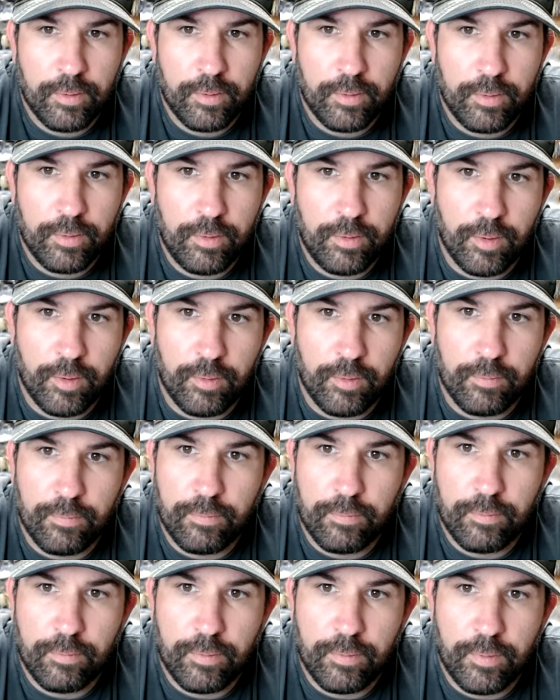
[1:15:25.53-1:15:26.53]
the
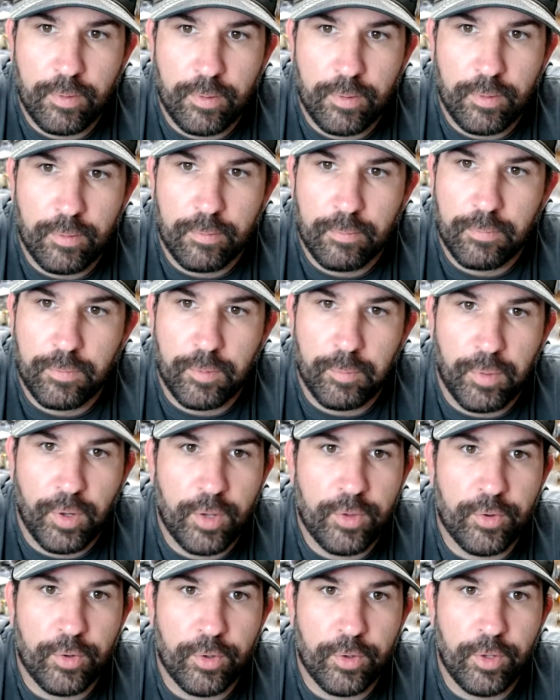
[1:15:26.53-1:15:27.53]

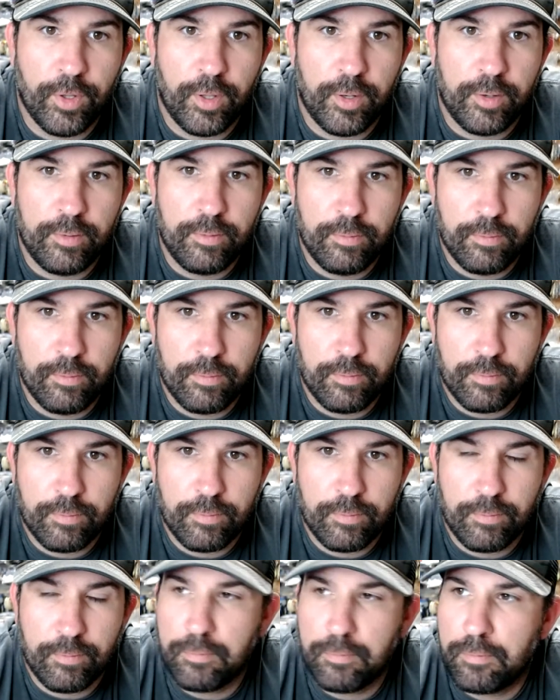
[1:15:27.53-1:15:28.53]
Brotherhood
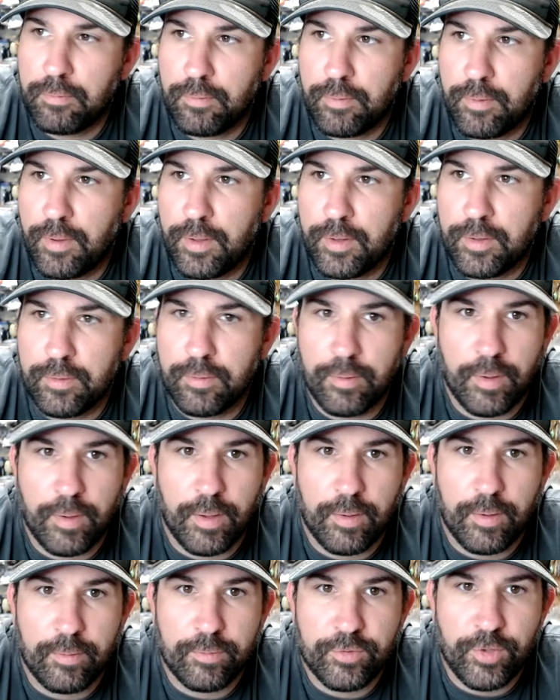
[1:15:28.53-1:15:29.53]

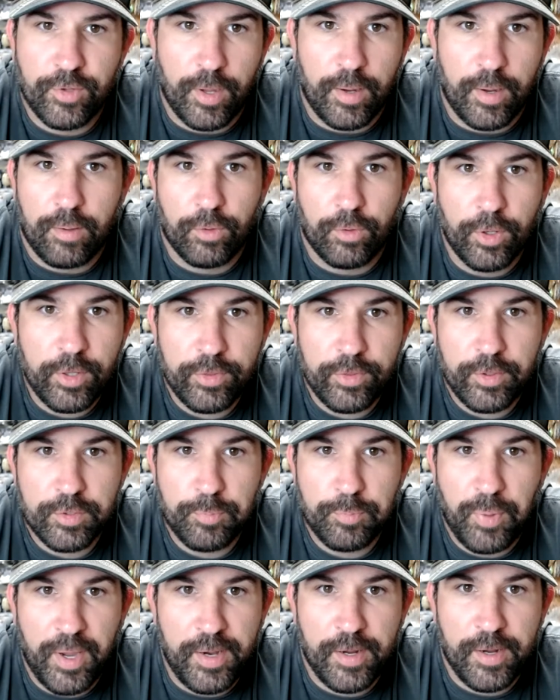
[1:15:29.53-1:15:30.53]
and say, look at this
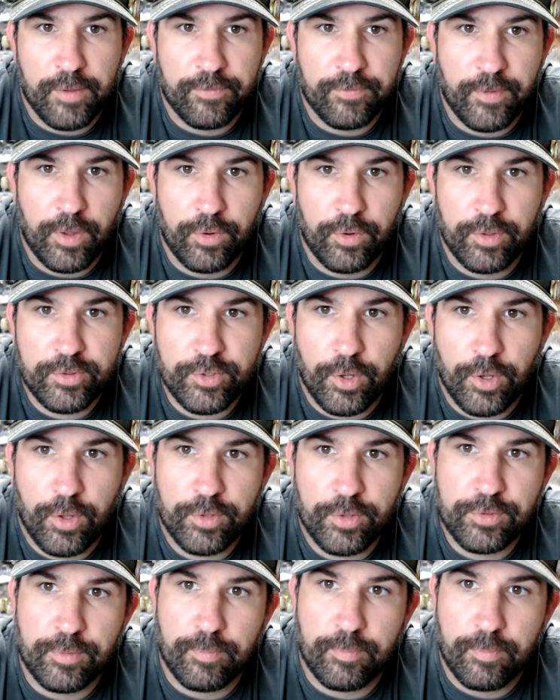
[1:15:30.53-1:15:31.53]
paint I found, it's
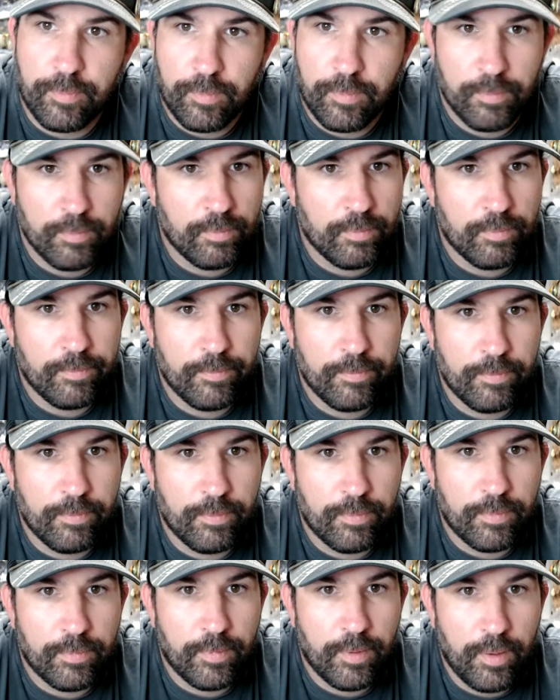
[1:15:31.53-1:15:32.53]
awesome.
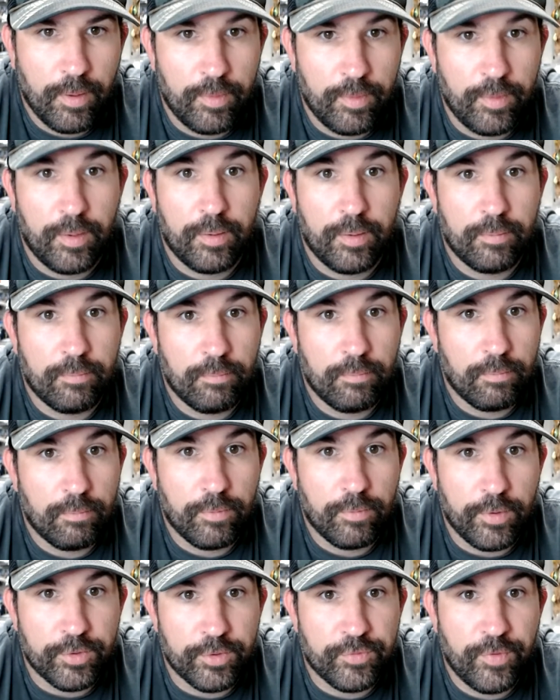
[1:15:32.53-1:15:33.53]
And then
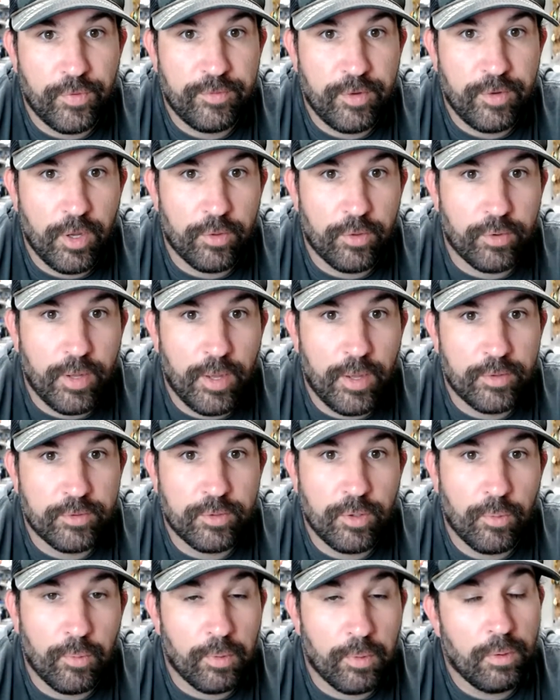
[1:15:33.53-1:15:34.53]
there's 50 other guys
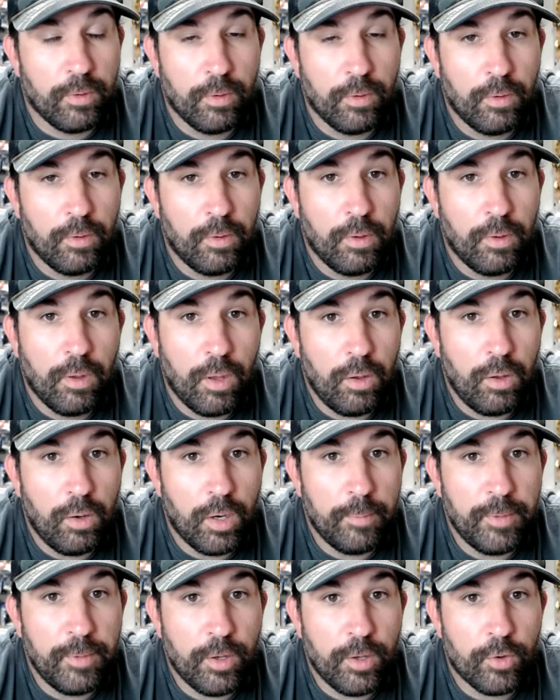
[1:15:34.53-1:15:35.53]
going, oh, let
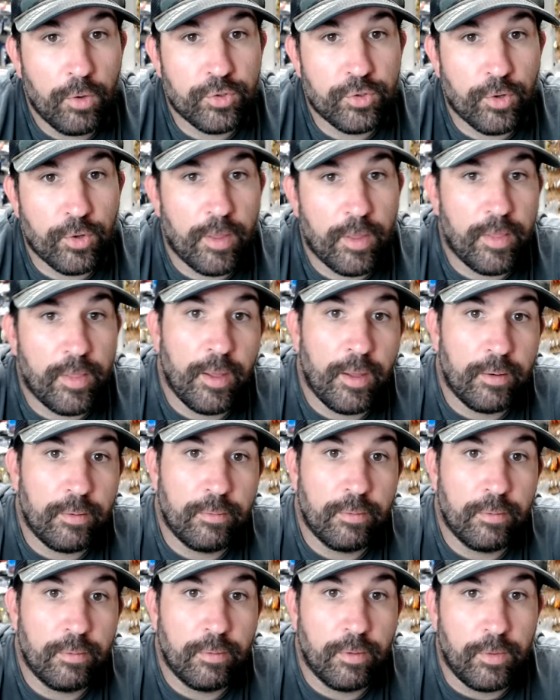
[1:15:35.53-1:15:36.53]
me go try that.
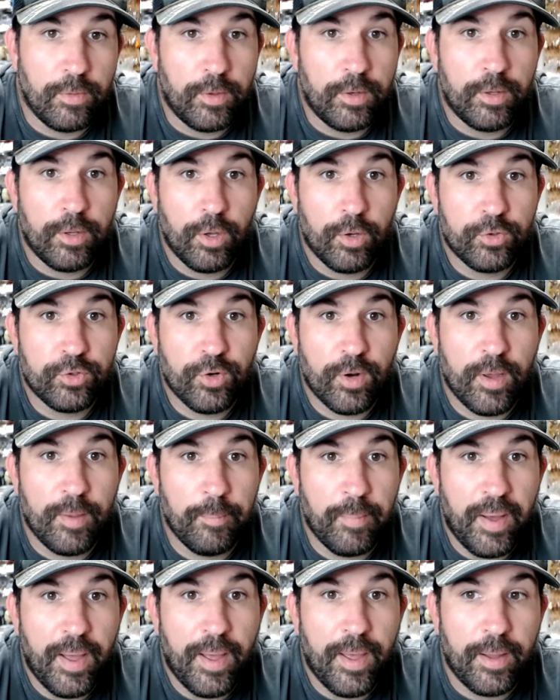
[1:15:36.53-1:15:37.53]
And then you go try and
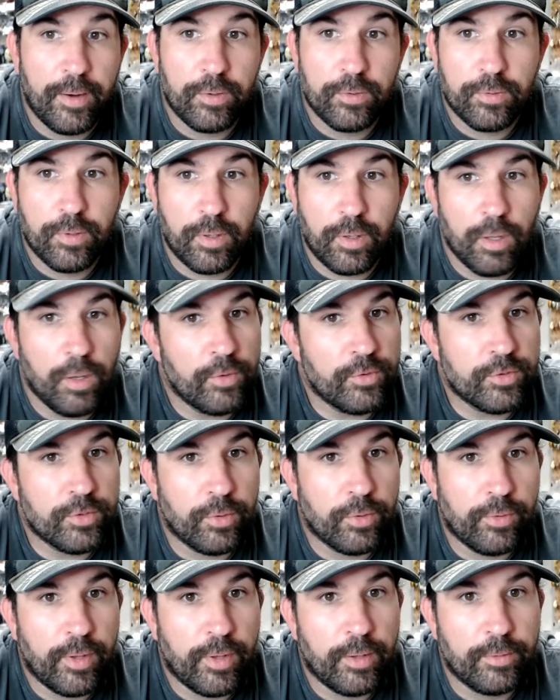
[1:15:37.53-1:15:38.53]
buy it, and it's like, oh, it's
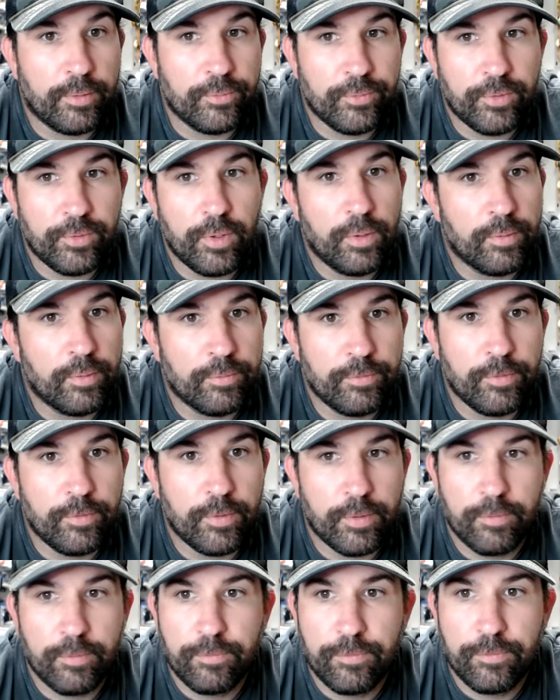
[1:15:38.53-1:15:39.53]
sold out. So
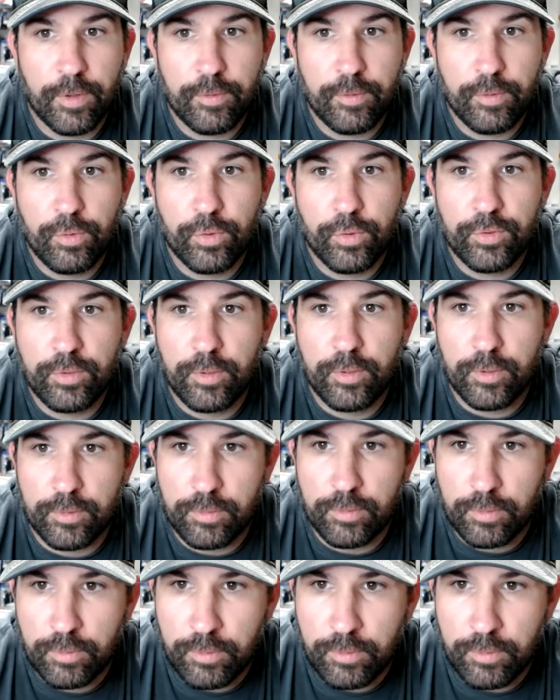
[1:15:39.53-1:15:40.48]
fucking of course it is.